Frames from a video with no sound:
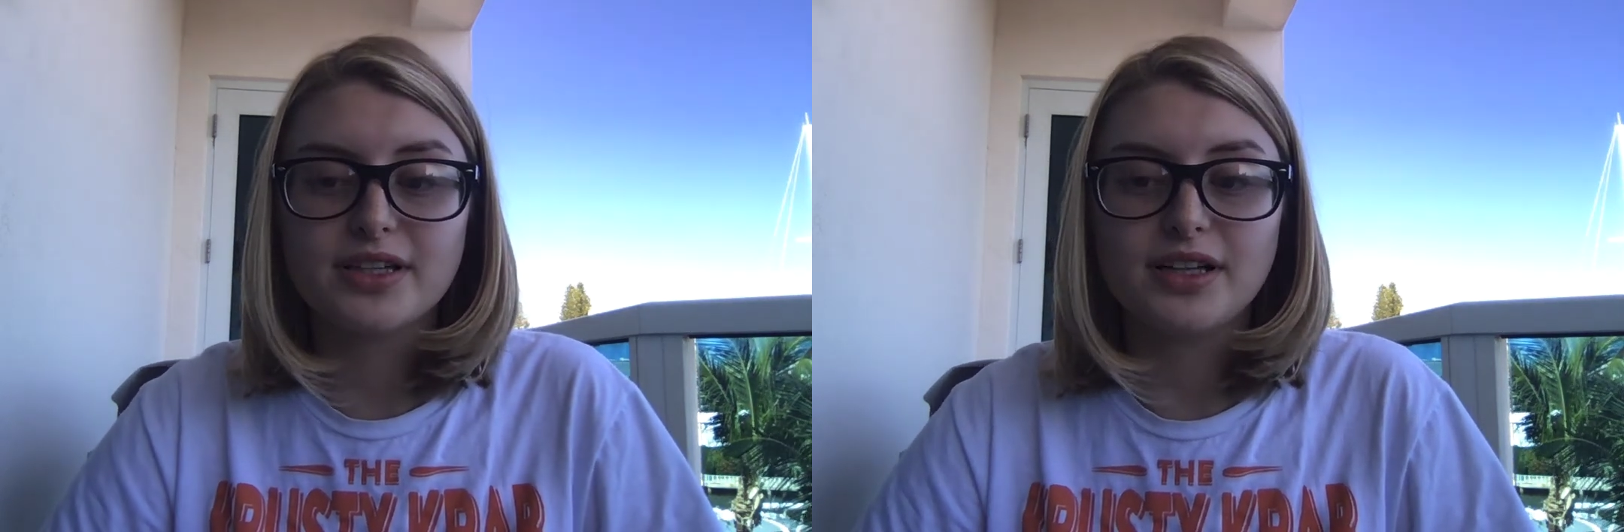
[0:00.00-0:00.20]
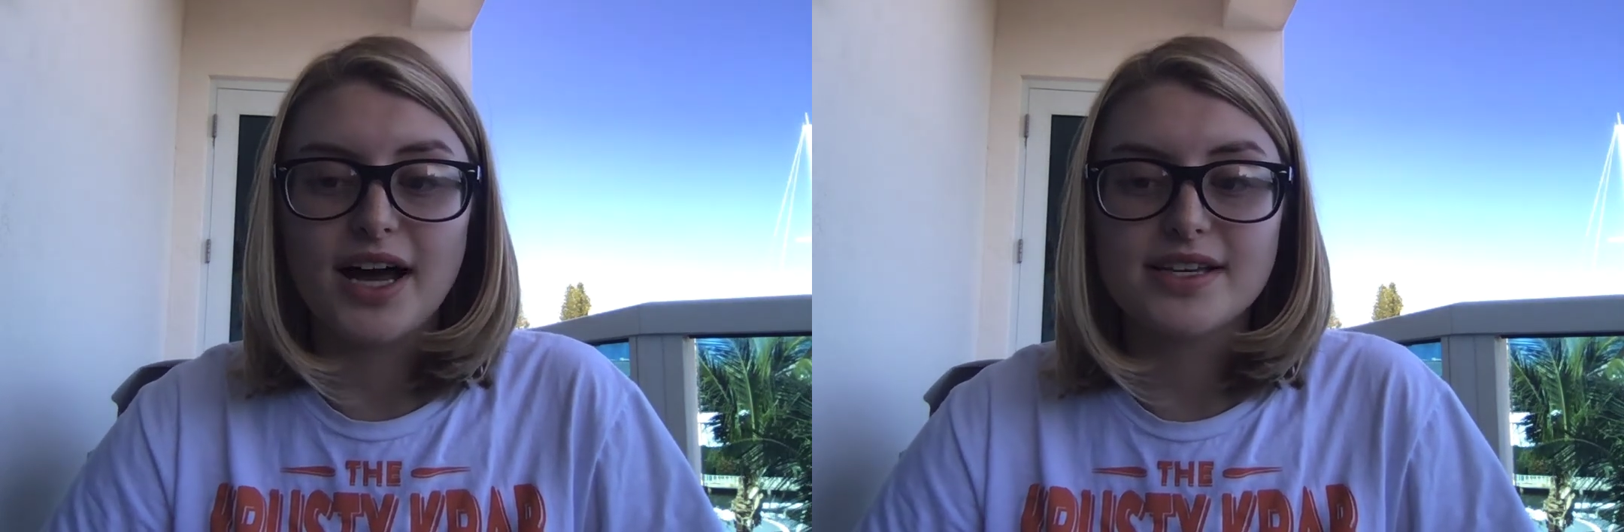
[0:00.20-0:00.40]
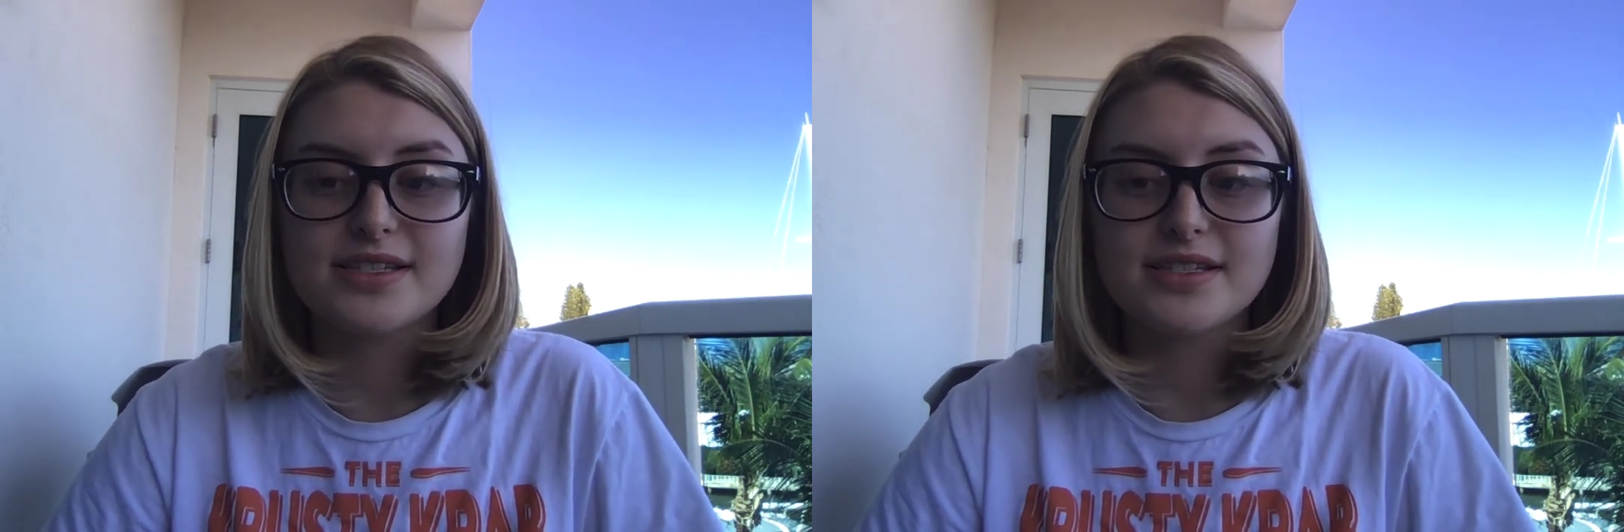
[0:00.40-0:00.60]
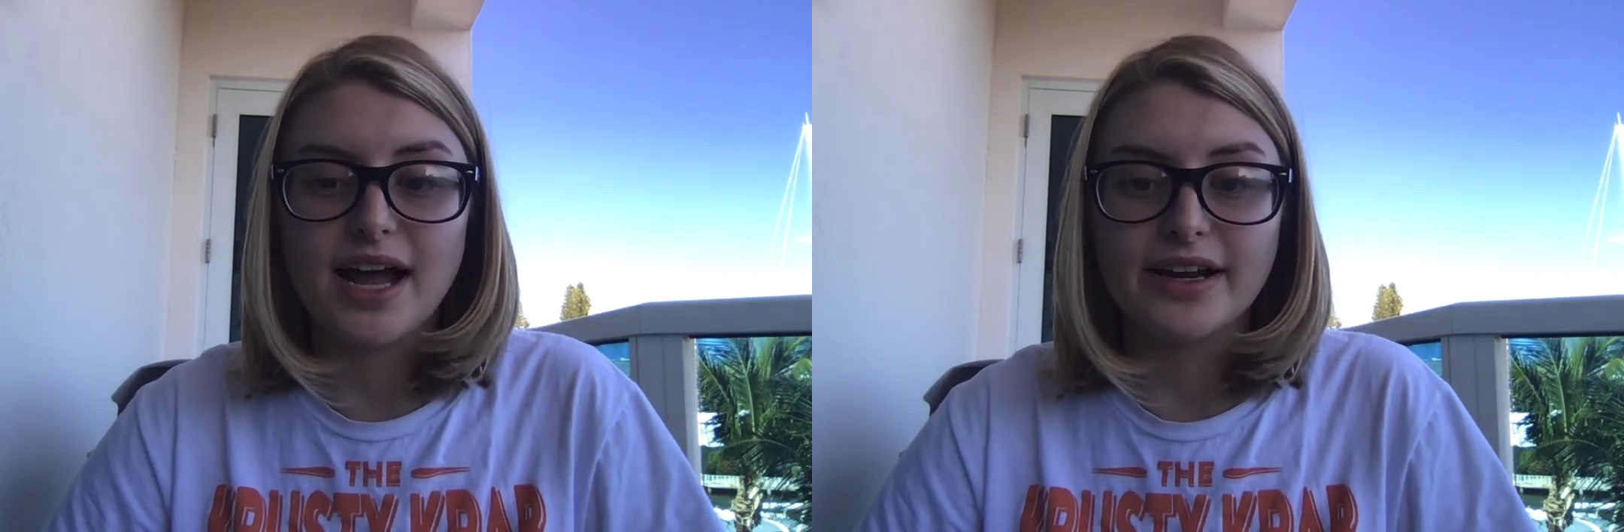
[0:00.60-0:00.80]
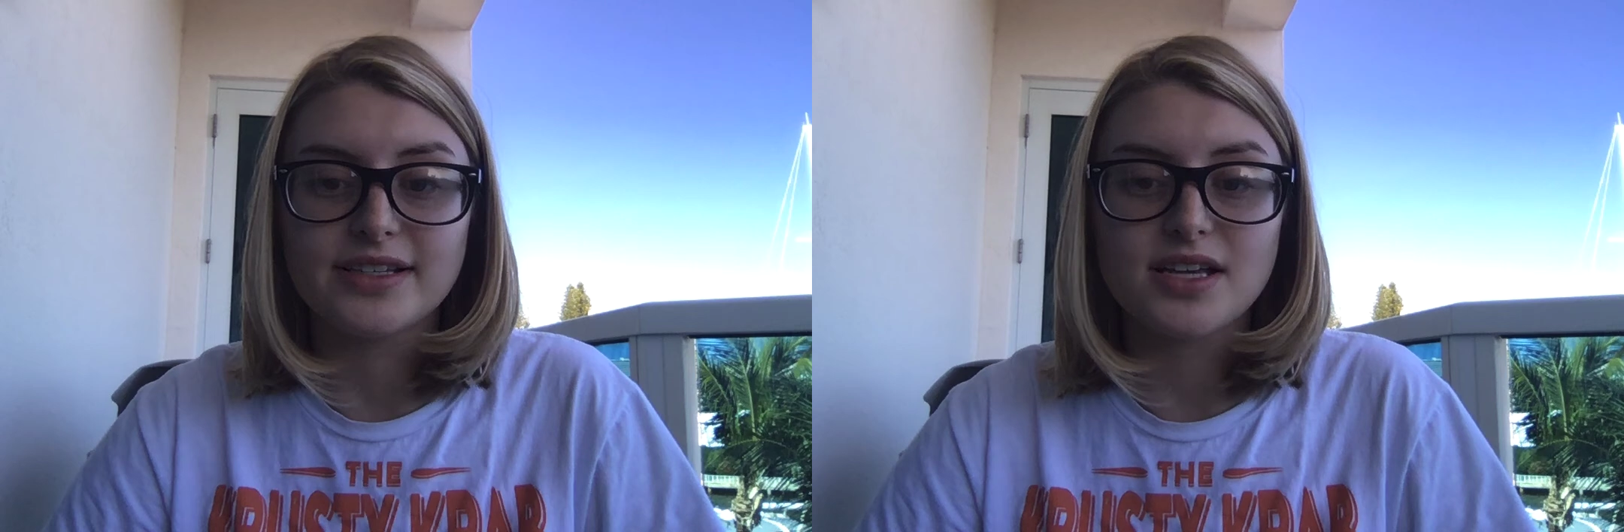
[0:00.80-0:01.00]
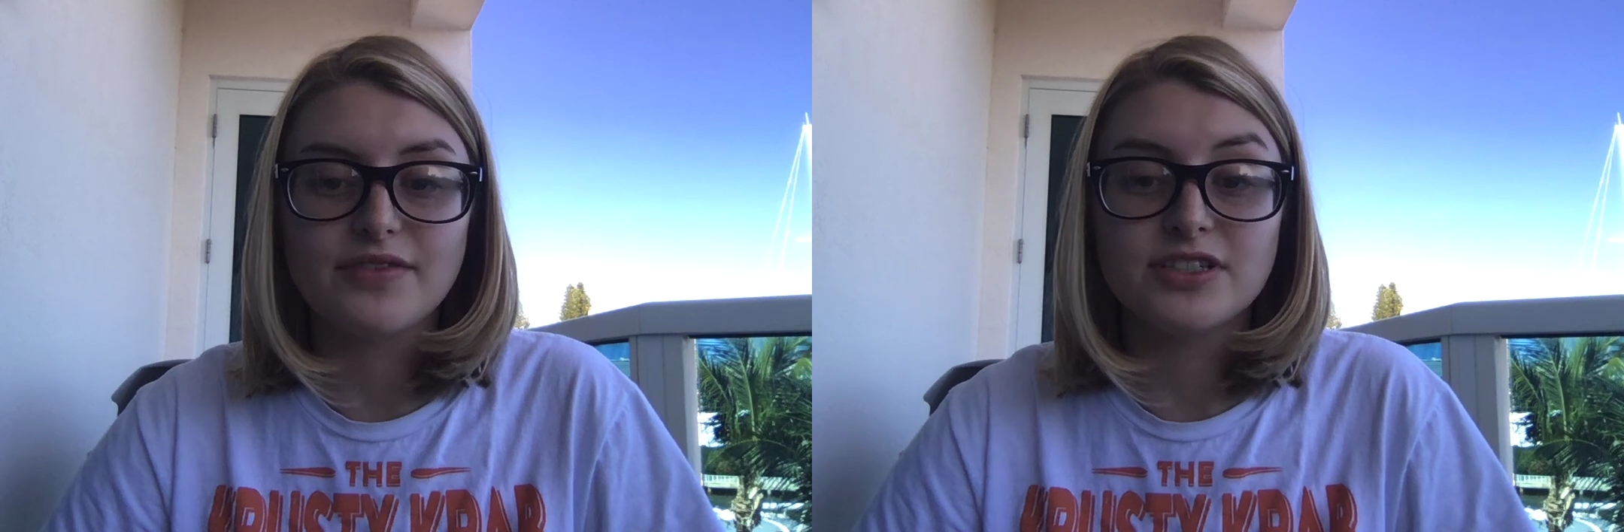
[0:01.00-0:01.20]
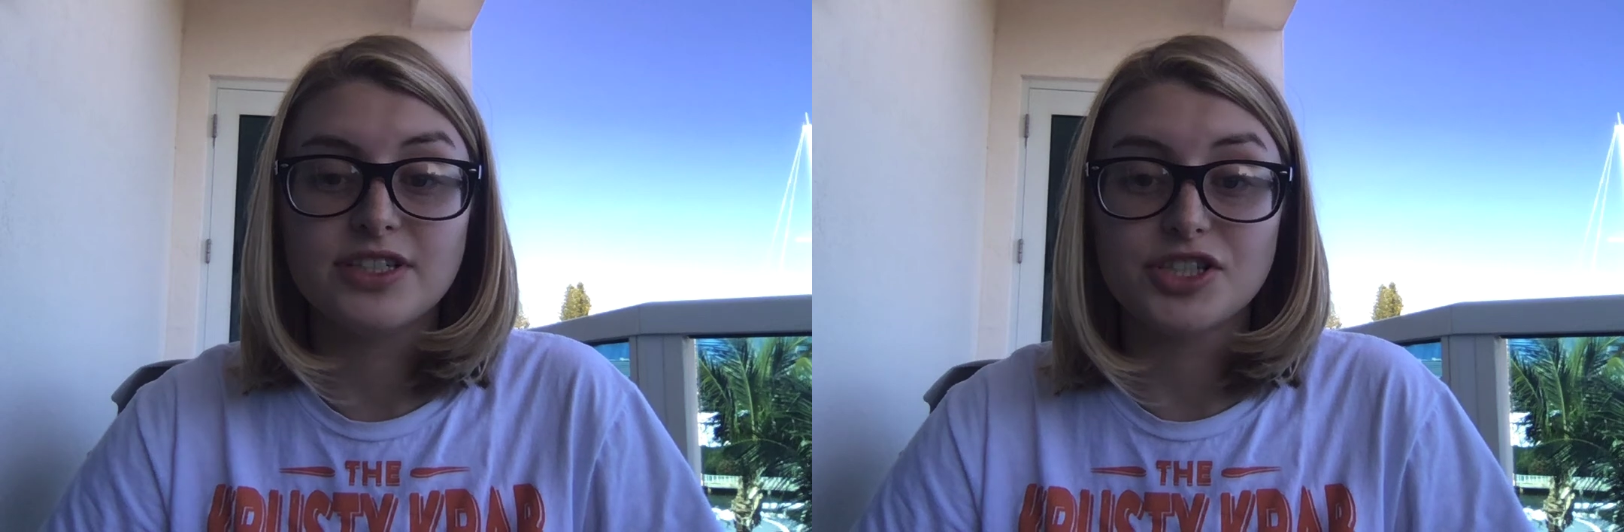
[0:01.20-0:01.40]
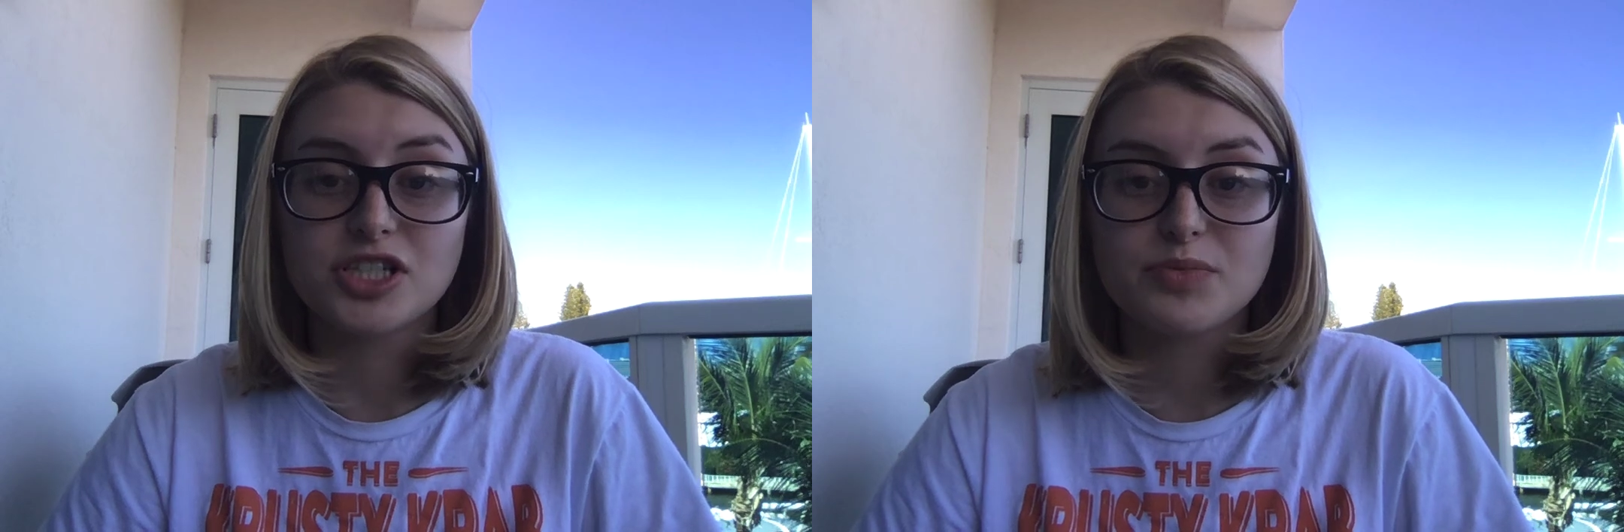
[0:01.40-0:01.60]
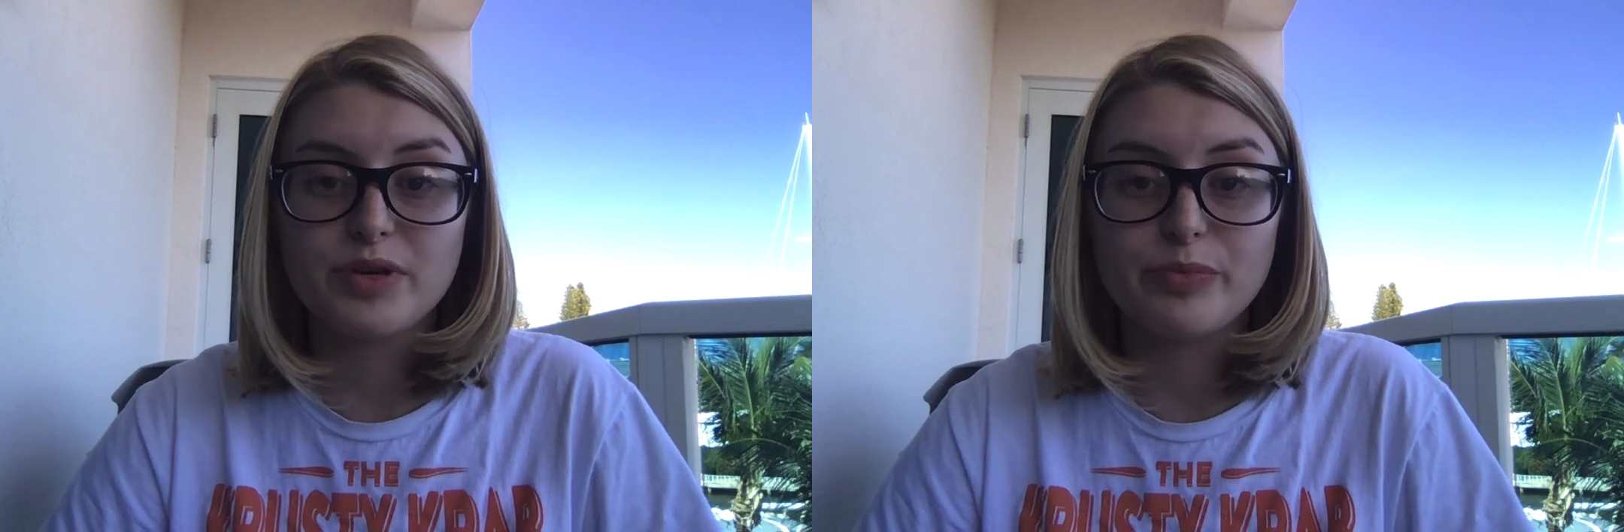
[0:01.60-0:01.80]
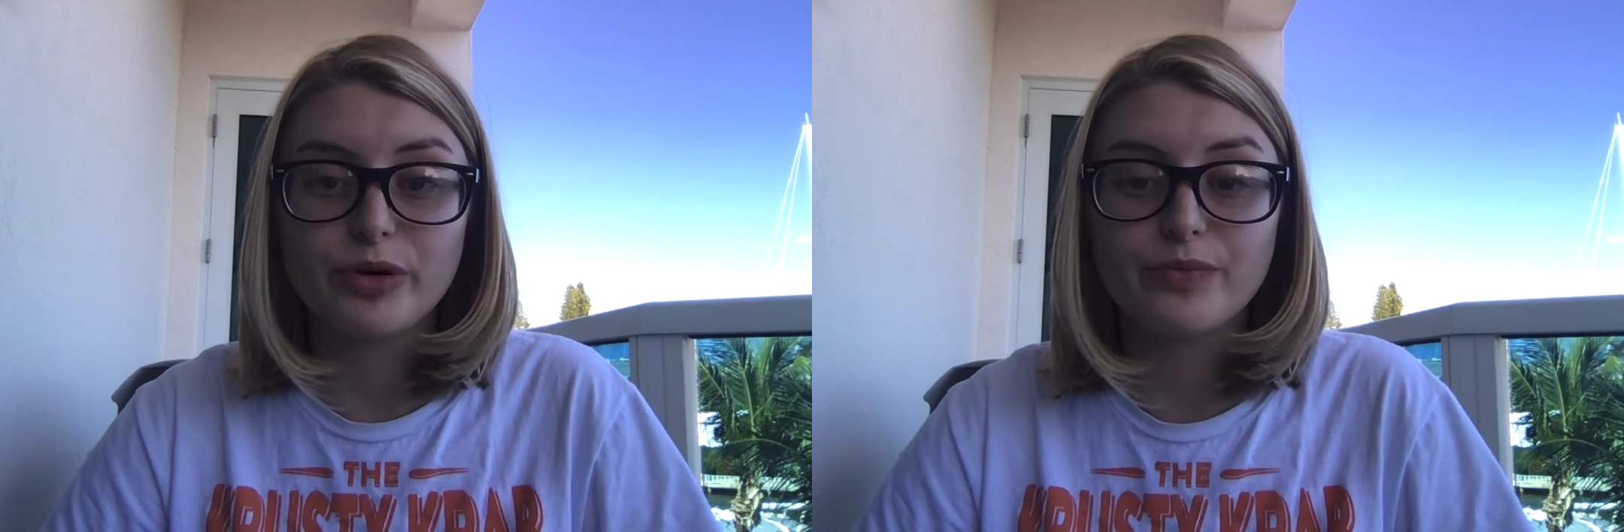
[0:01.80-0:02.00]
class status of indigenous
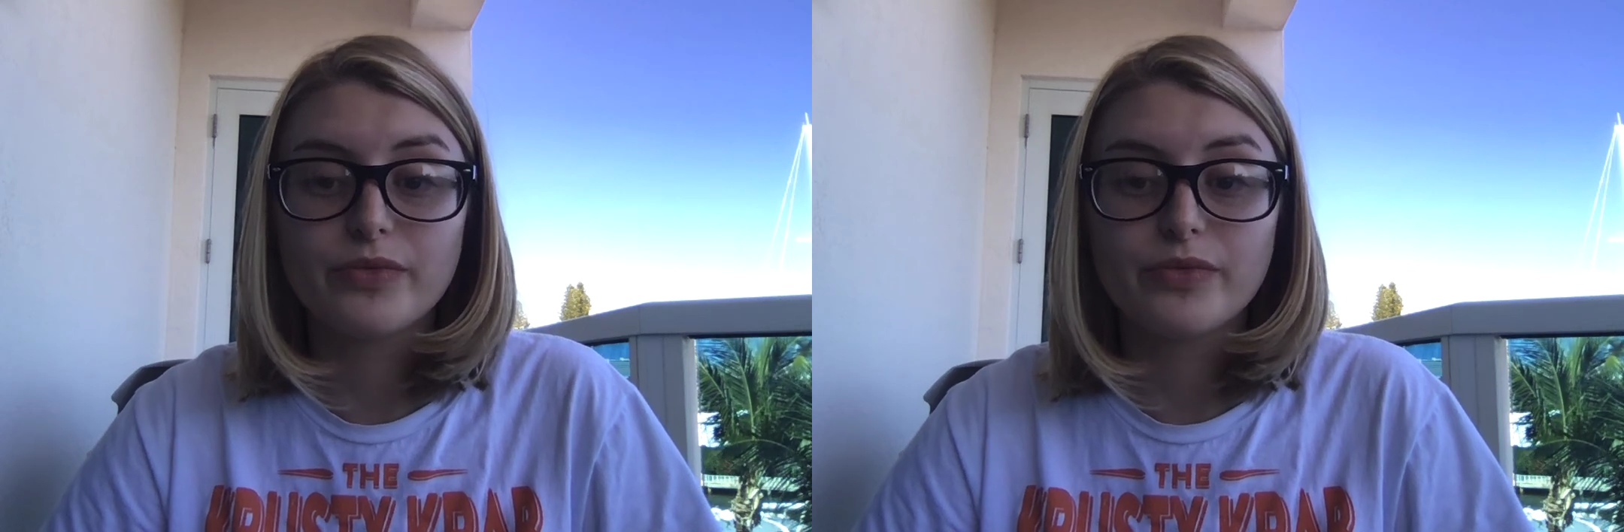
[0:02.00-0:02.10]
people.